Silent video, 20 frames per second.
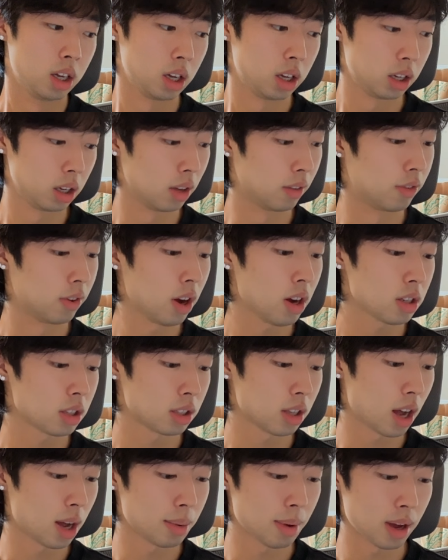If y'all
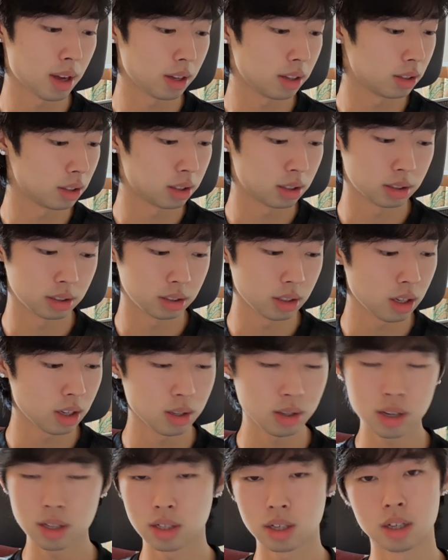stop at,
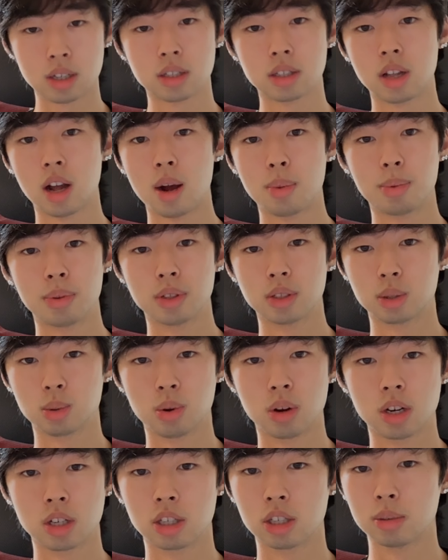you guys gotta stop with this
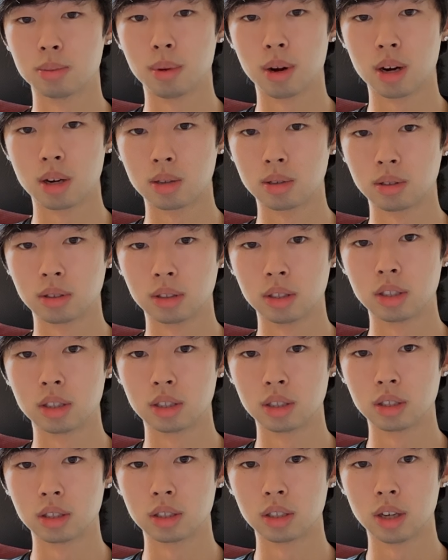question, bro.
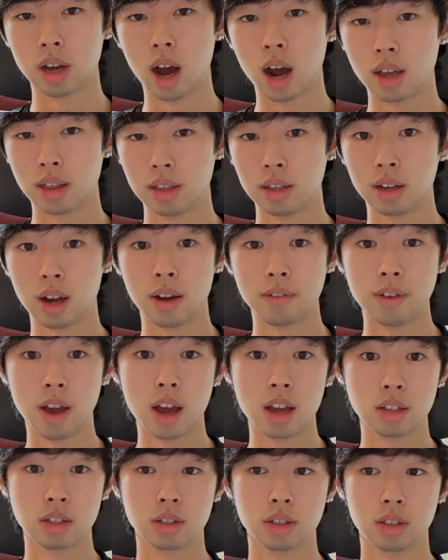Literally, I think I've
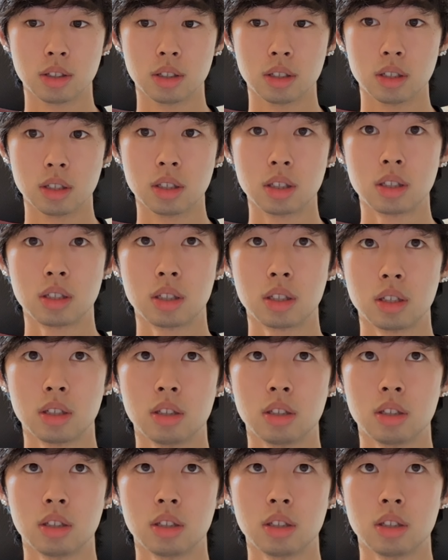answered this.